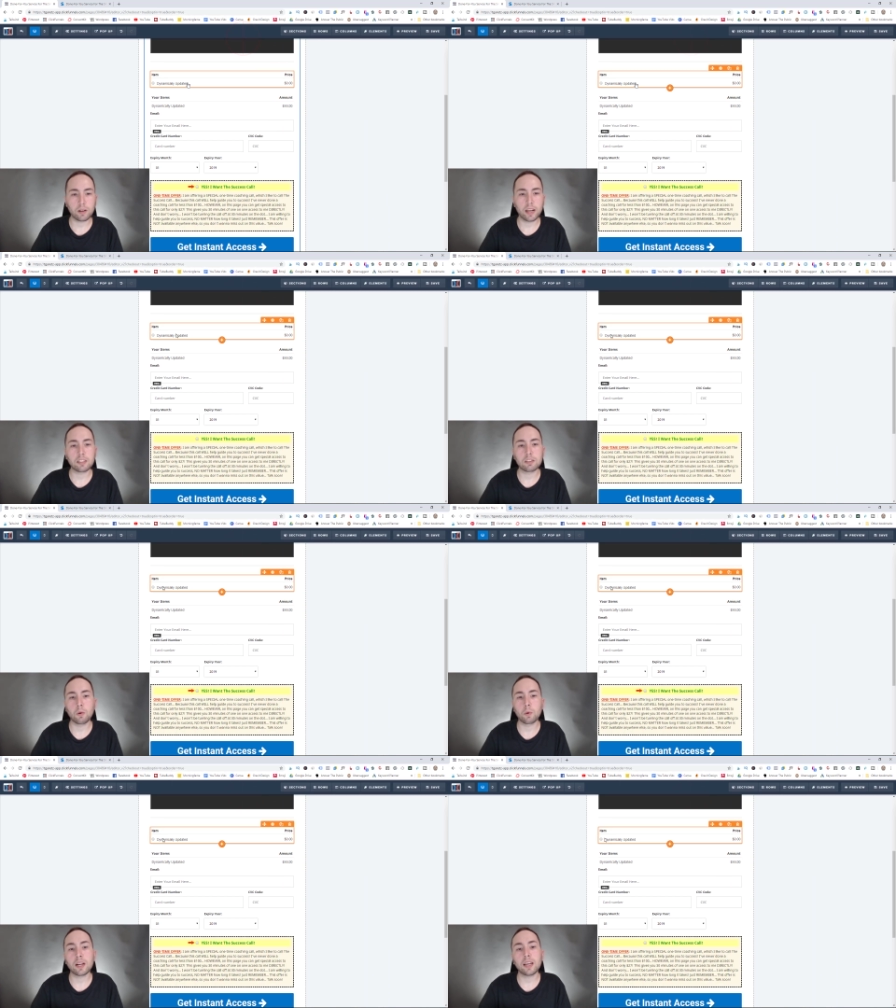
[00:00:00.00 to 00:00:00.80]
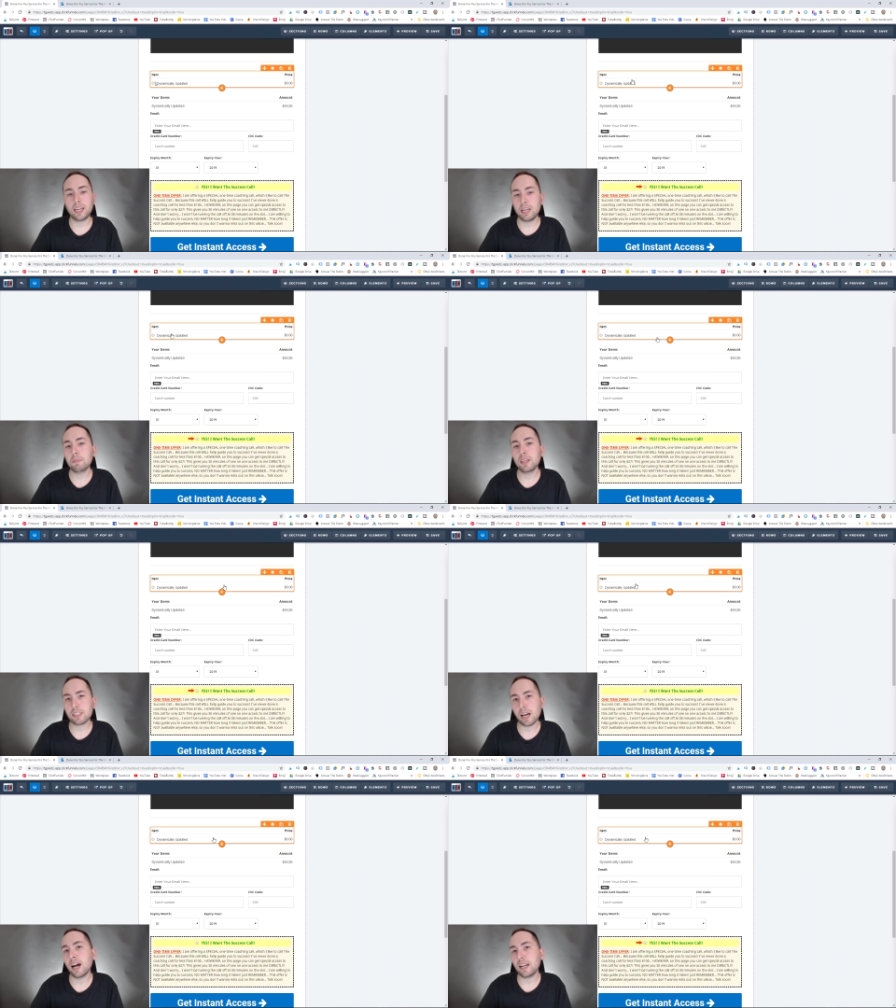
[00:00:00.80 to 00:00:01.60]
Okay, so we're gonna keep
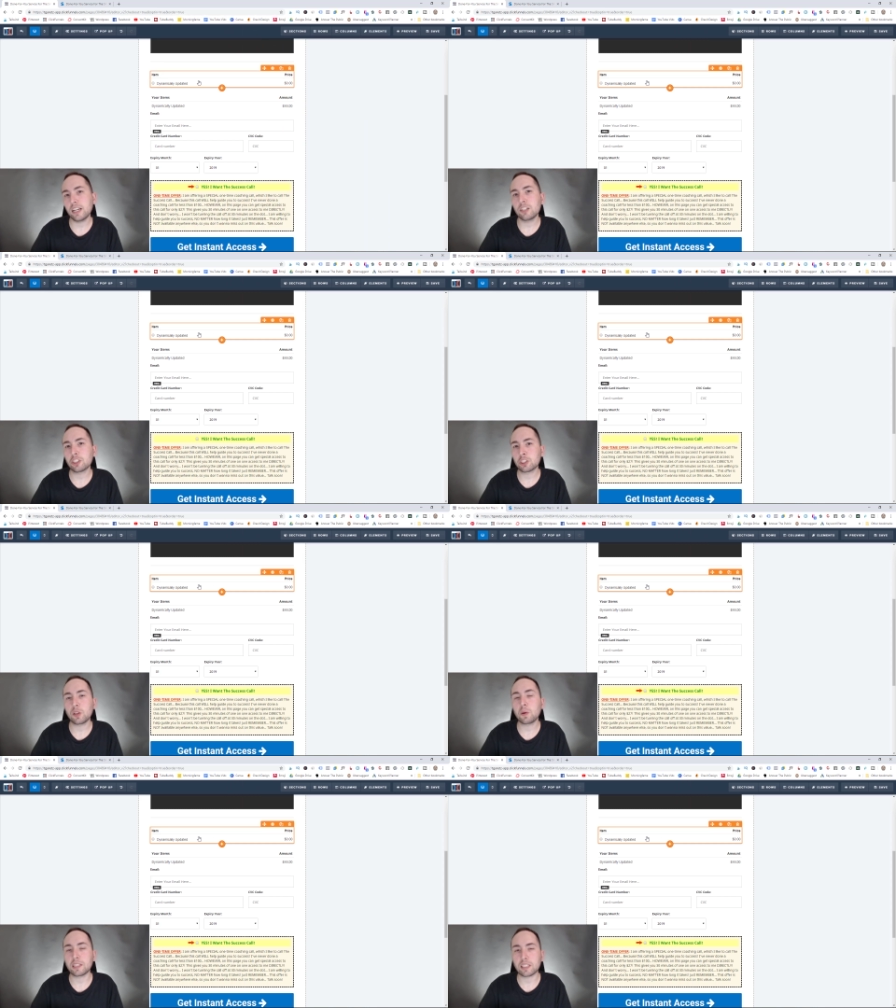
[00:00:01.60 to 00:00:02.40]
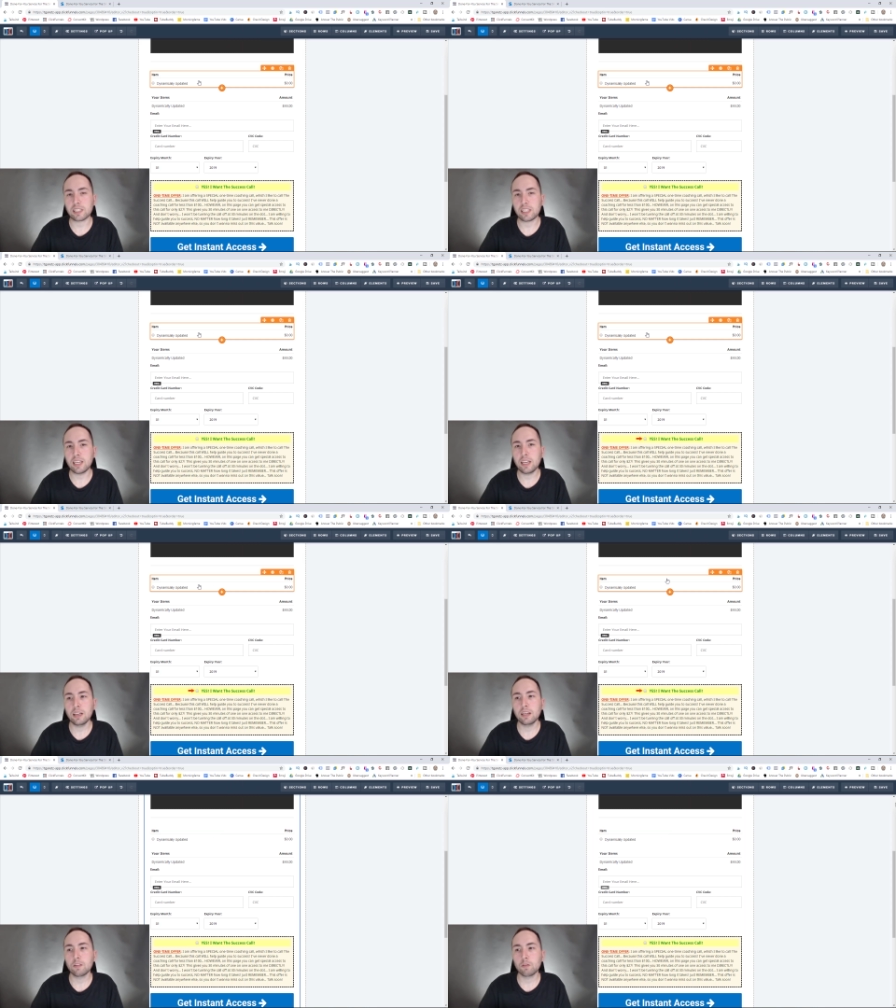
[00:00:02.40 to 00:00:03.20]
this on here just so you can
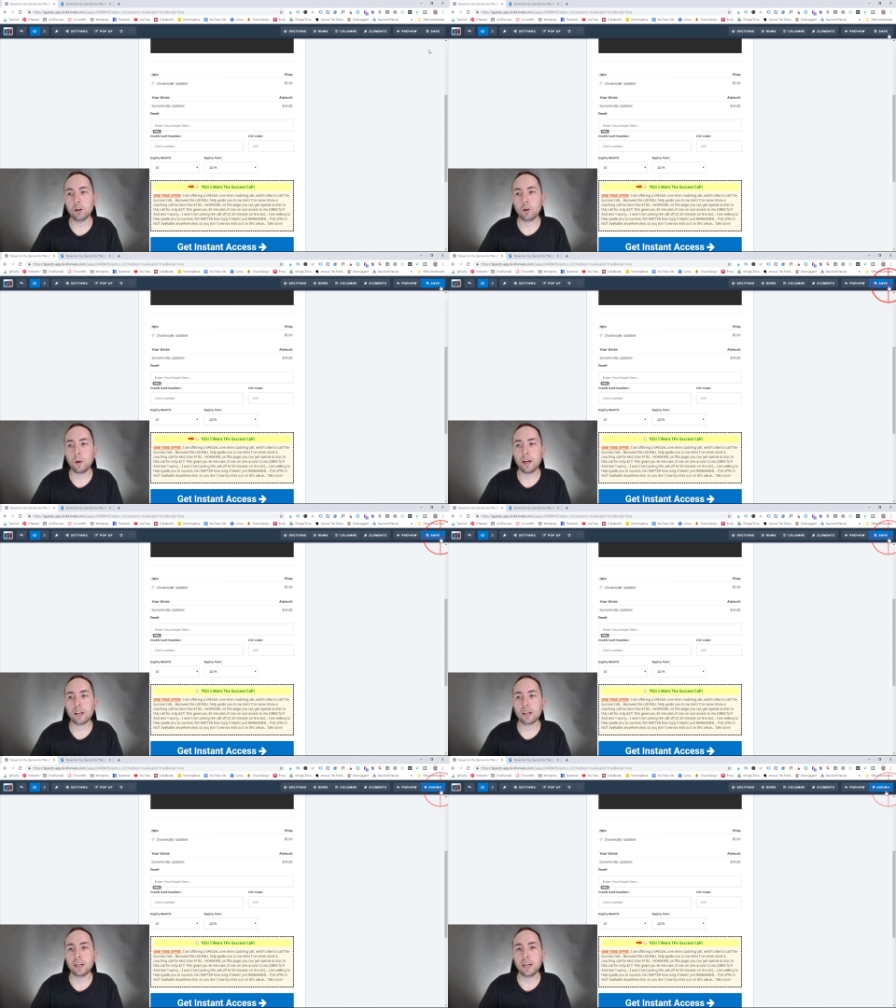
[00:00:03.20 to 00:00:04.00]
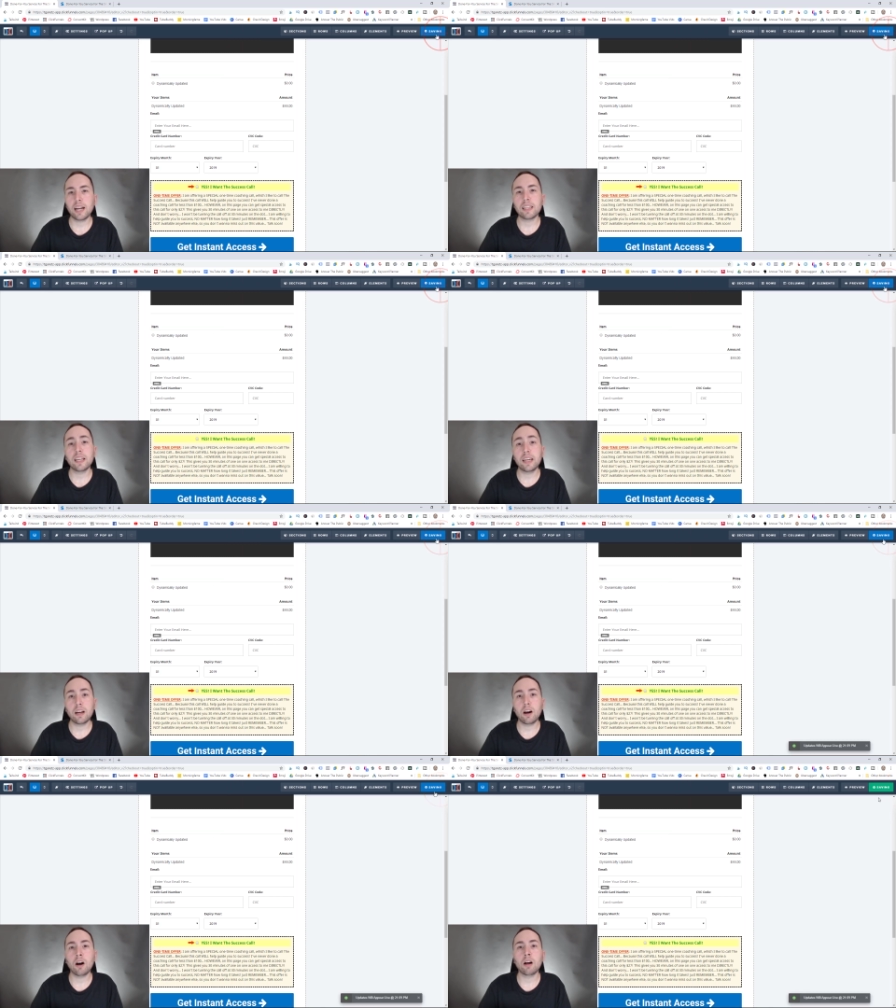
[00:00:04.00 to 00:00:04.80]
see real quick, and
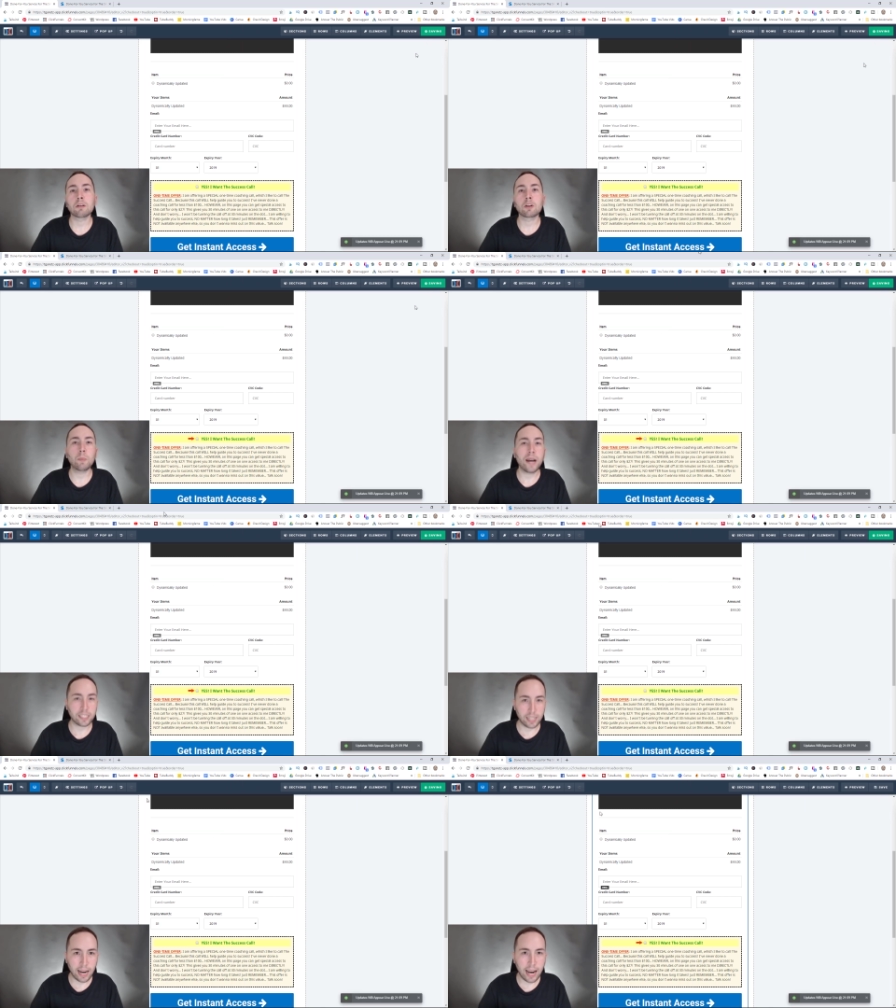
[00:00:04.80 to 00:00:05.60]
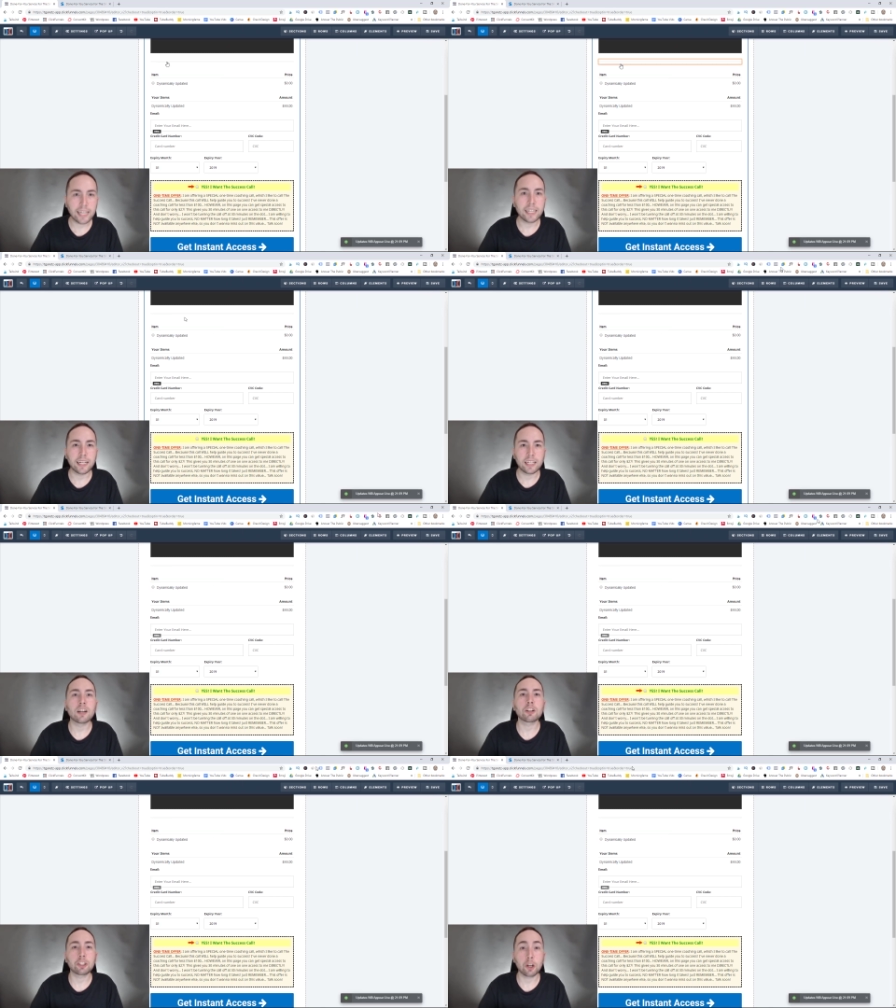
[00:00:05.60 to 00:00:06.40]
then I'll go back to hiding it
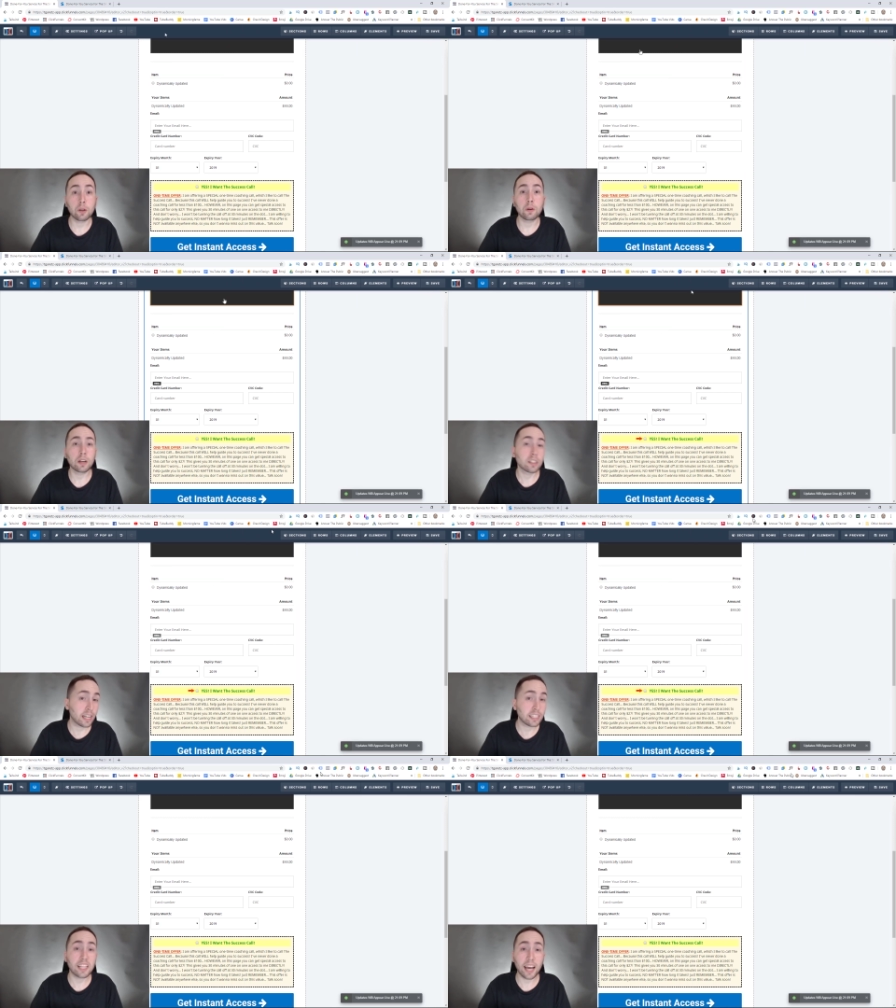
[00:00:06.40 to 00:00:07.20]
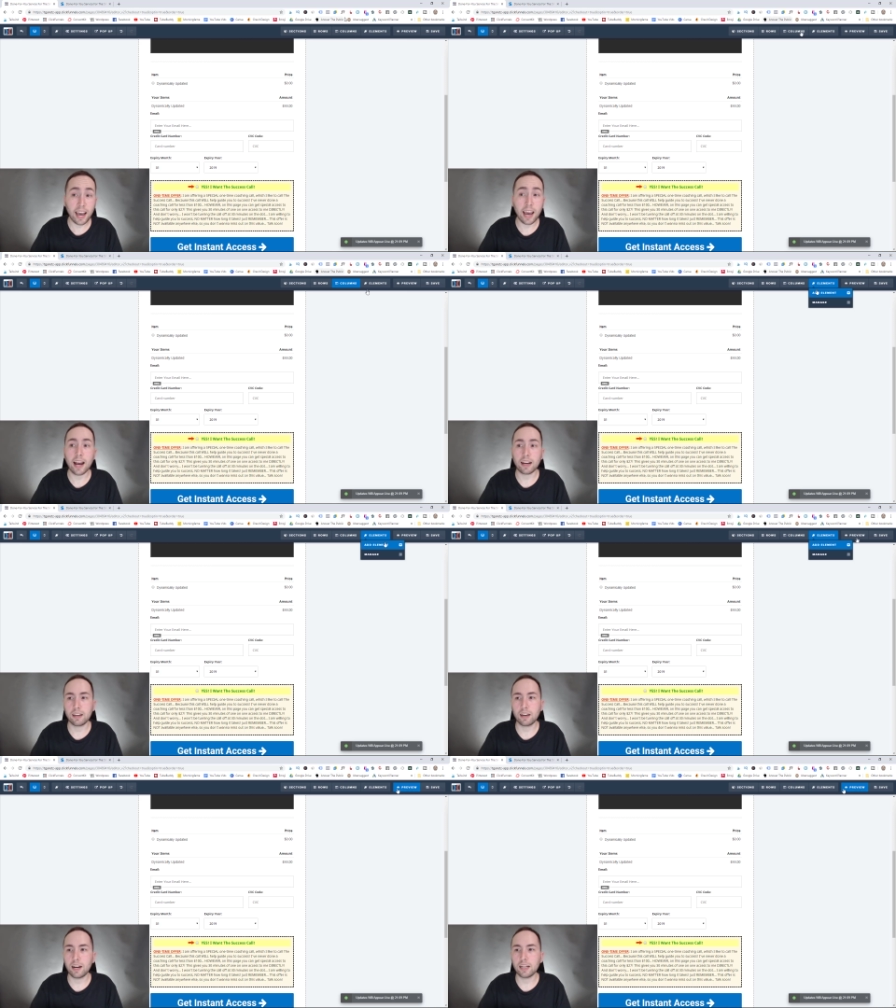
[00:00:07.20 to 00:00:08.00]
and I'll show you because that's the
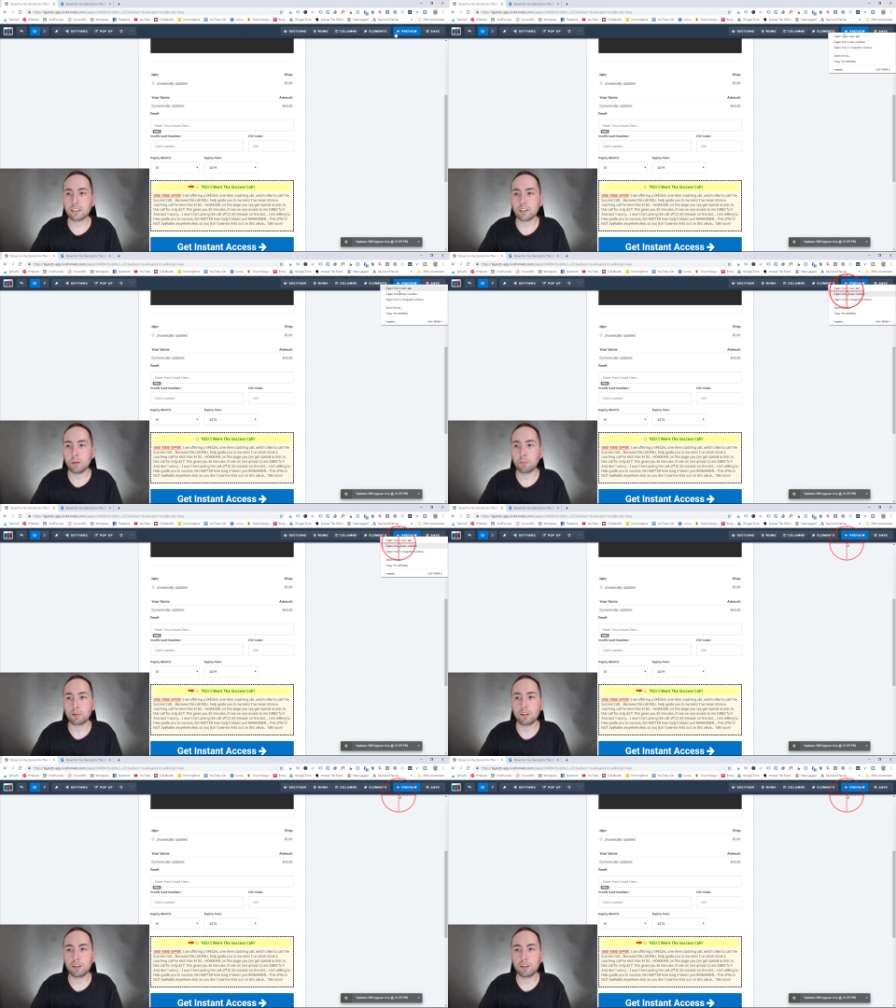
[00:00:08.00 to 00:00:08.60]
hack. All right, so I'll